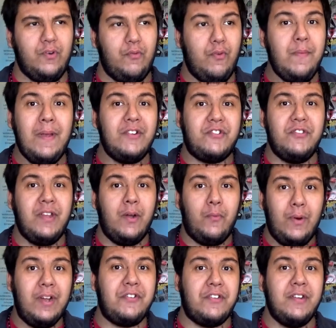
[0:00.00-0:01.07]
we mentioned that
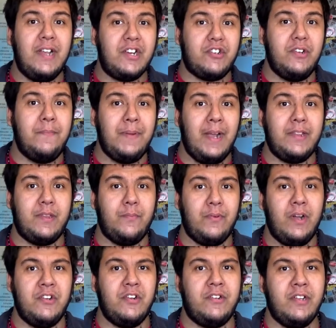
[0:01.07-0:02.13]
Weston actually backed the
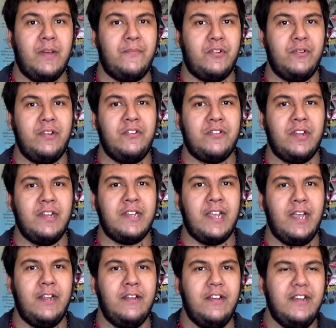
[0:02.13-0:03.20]
project up, so he's gonna
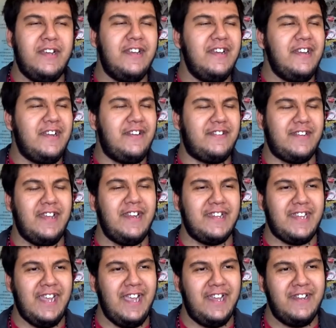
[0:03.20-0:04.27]
get
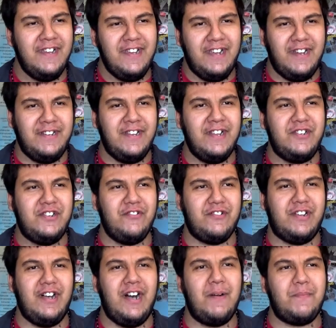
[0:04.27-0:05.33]
a digital
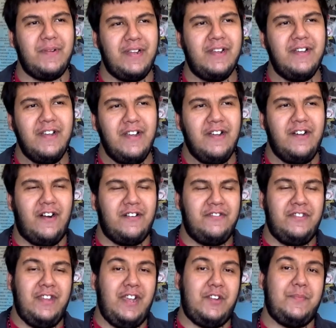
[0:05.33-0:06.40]
copy
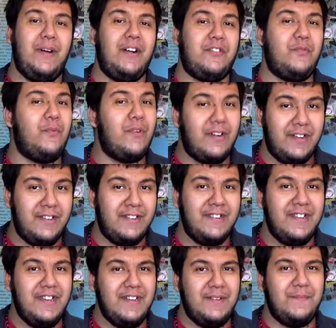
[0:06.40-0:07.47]
on the Xbox One.
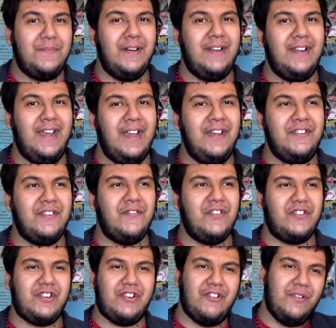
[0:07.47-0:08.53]
But as of
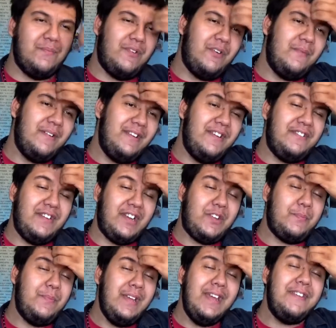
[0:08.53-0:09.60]
this current moment, his
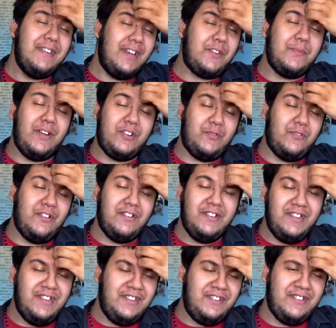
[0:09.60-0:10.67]
Xbox One
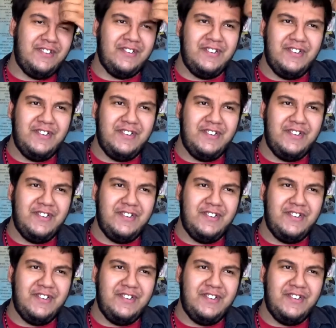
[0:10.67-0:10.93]
is